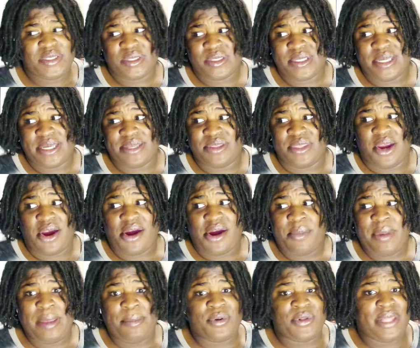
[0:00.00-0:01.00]
There are
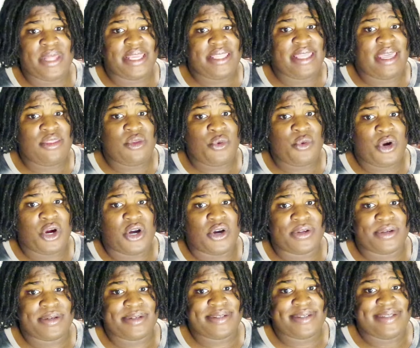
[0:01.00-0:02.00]
people like that in the
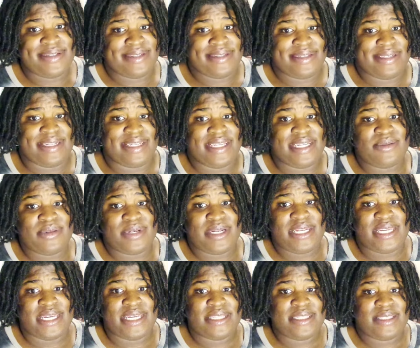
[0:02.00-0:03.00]
world. It is what it
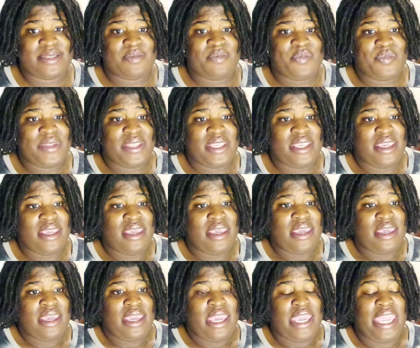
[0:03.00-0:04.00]
is.
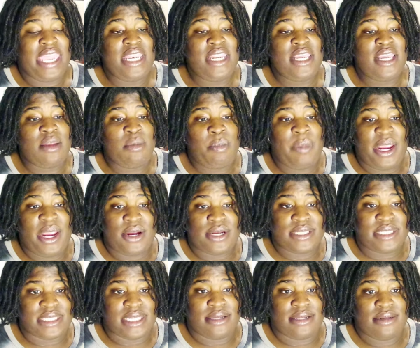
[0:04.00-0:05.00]
In
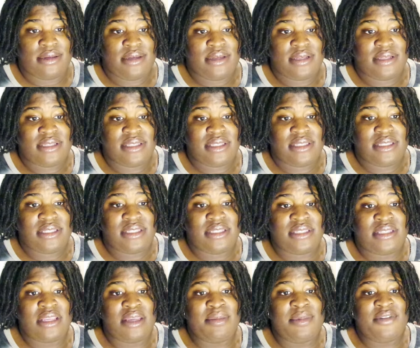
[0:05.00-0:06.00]
comparison,
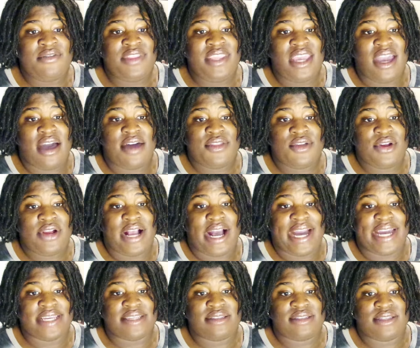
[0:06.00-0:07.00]
some of the other
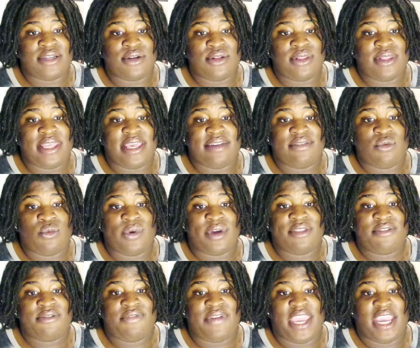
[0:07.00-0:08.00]
guys still live
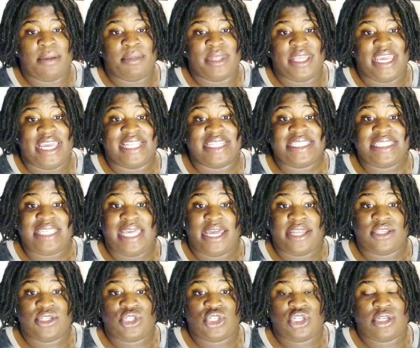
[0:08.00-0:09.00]
with family and
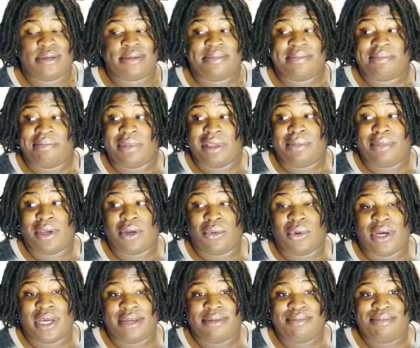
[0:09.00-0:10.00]
such. Me being
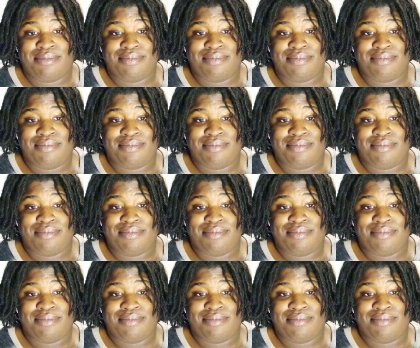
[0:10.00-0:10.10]
one.